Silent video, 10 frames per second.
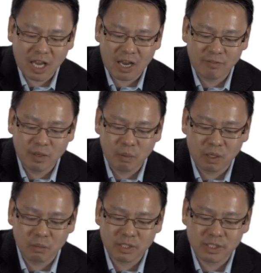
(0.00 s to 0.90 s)

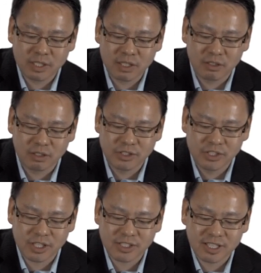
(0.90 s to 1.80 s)
everyone were single
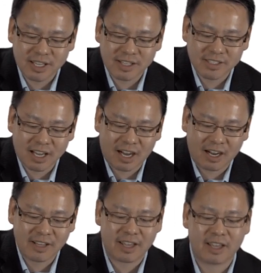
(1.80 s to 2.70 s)
just as
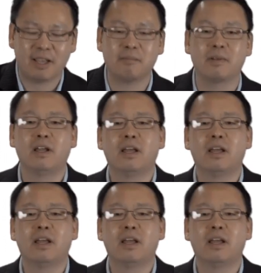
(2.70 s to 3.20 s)
I am.